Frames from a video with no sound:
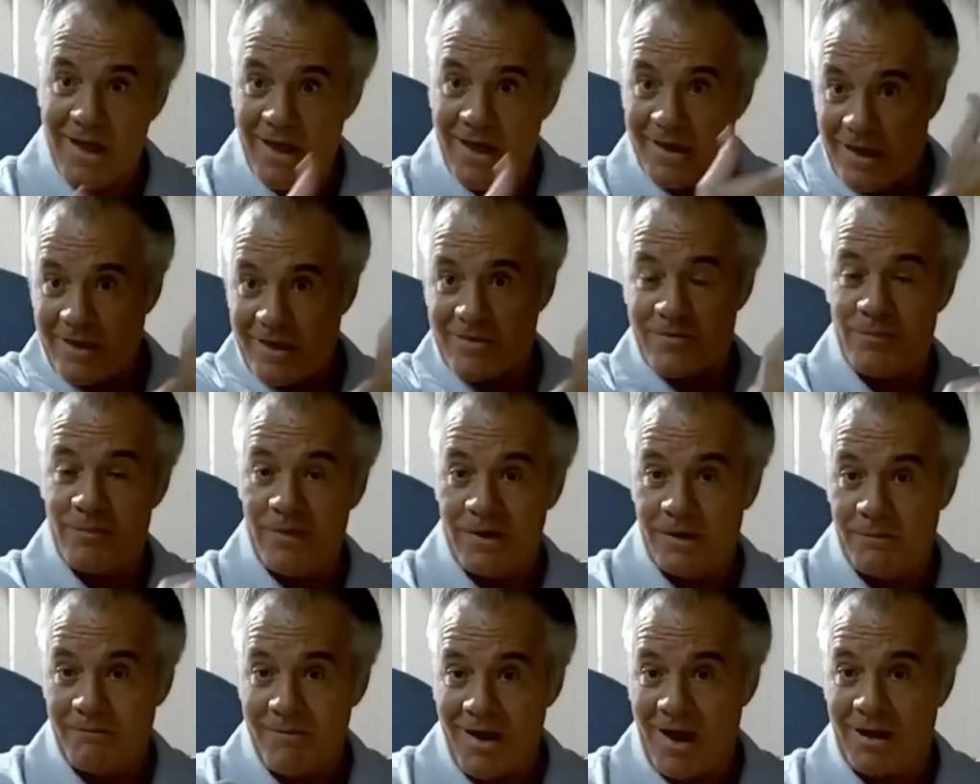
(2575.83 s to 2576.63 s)
This
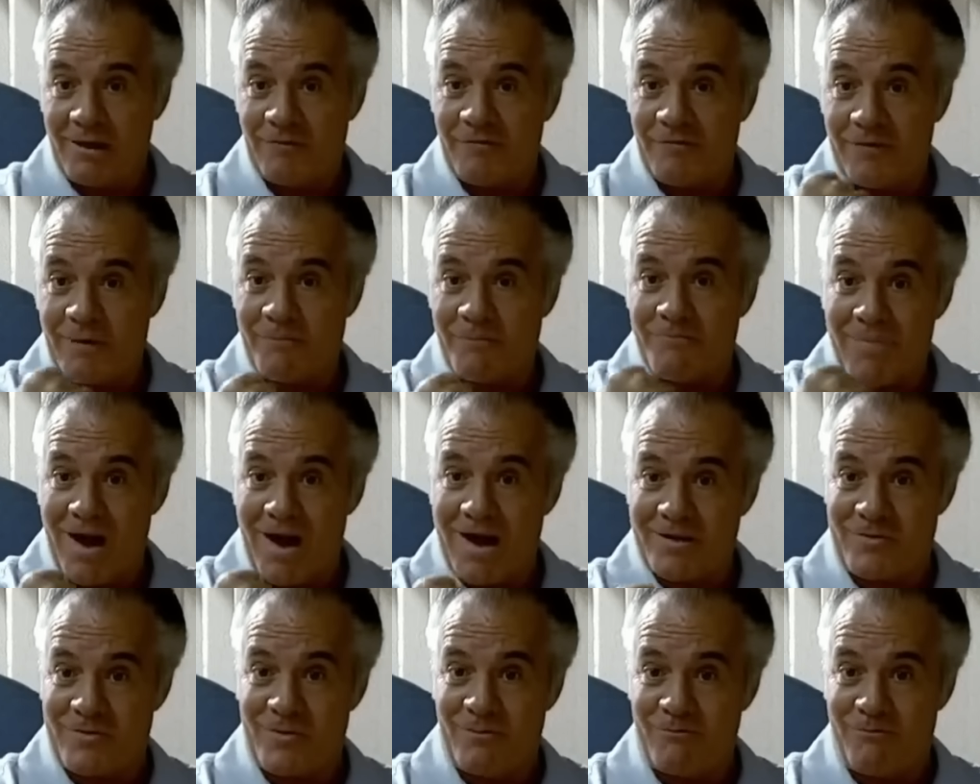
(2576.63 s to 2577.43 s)
moment stays with
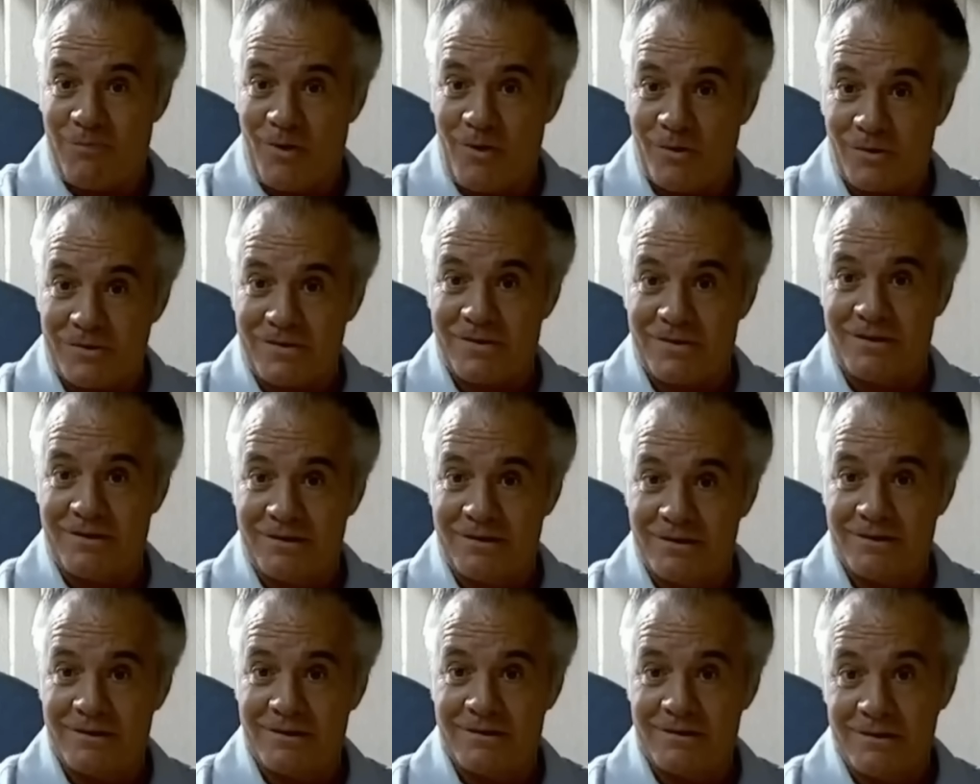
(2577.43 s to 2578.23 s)
Paulie throughout the
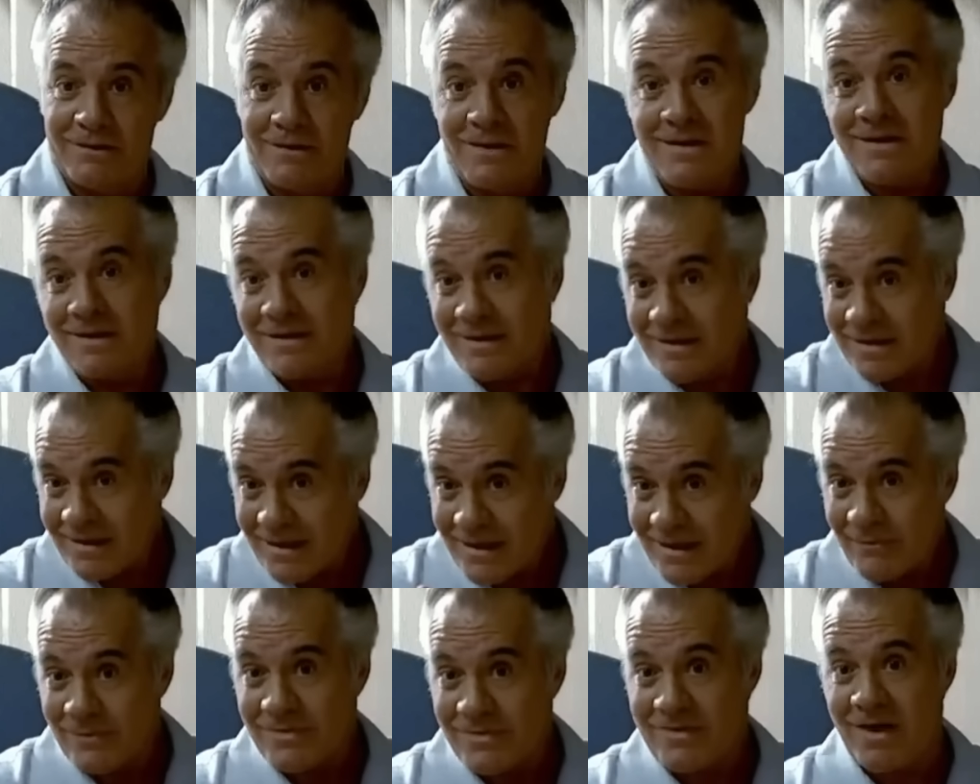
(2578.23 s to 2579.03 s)
remainder of the
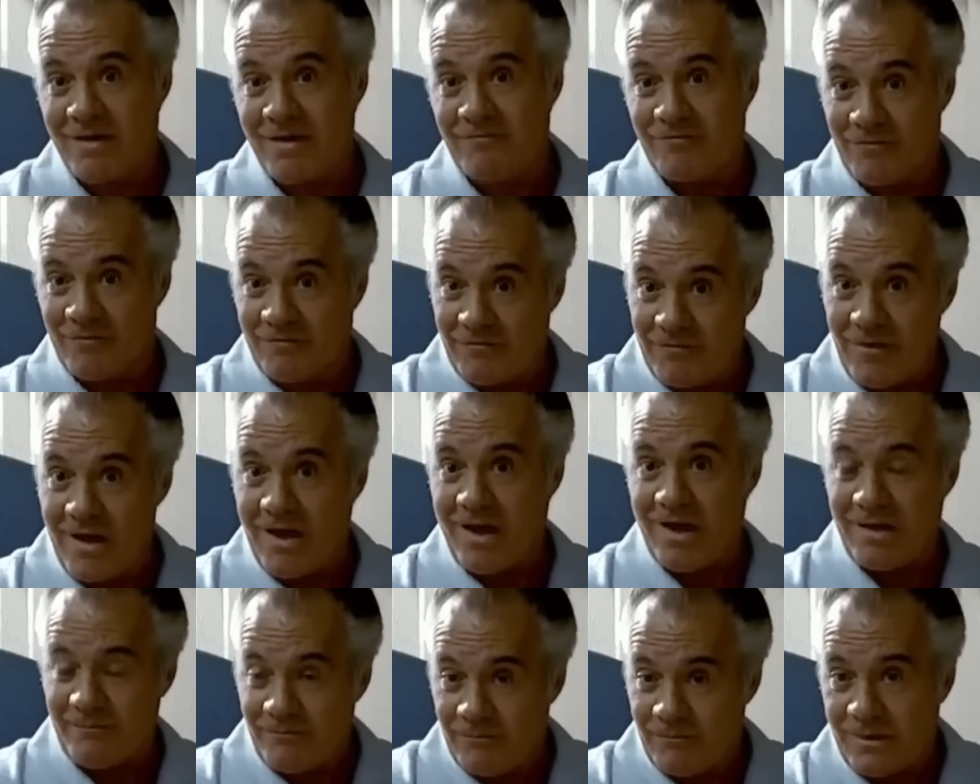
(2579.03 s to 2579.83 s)
series, as we see
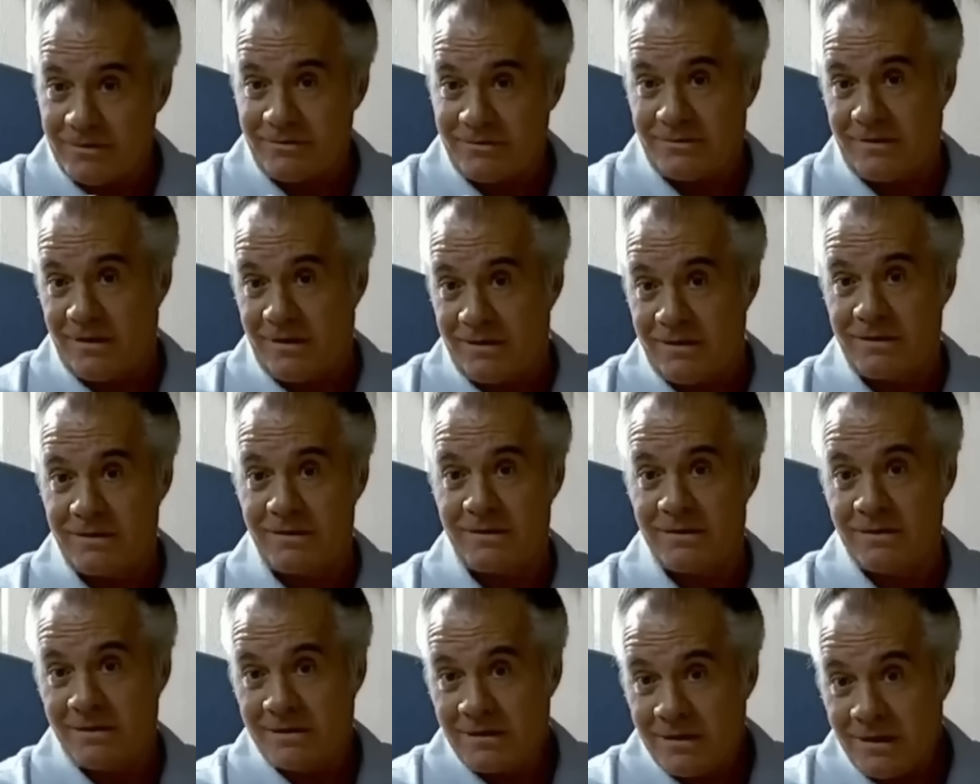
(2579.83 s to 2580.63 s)
a clear shift in
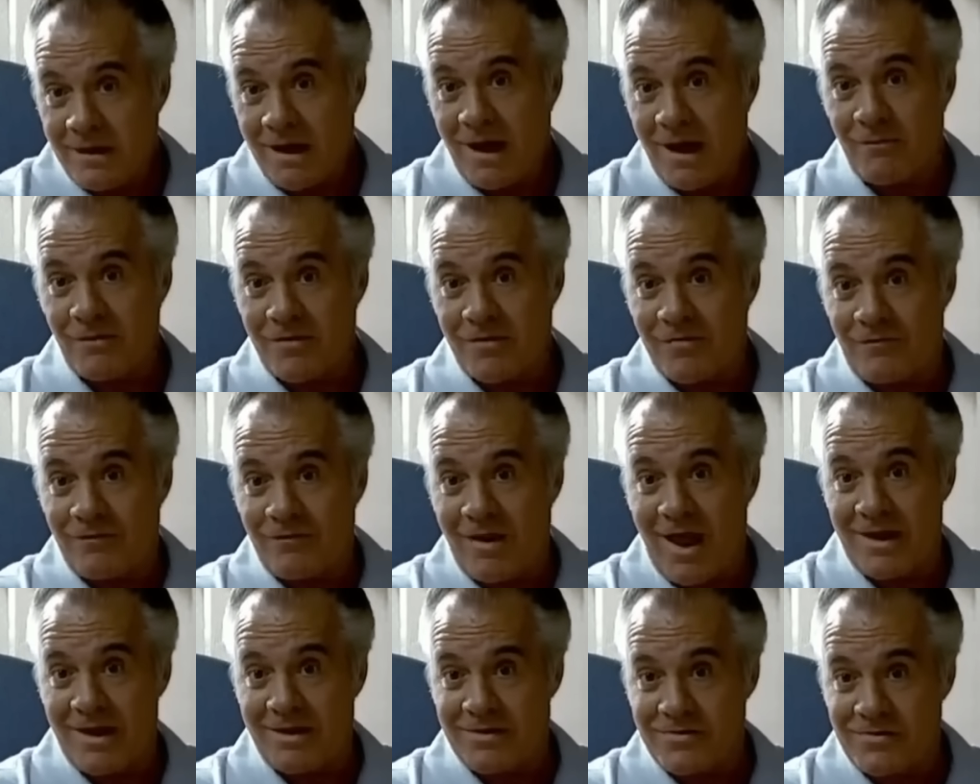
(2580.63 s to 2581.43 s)
his demeanor from
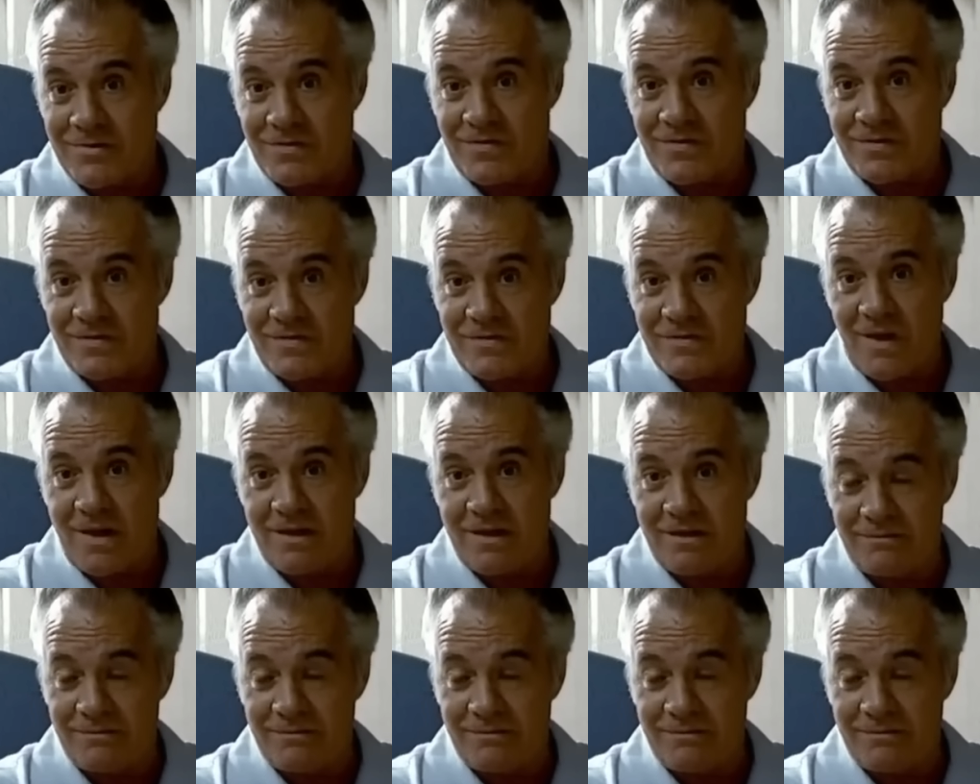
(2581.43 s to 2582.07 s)
this point forward.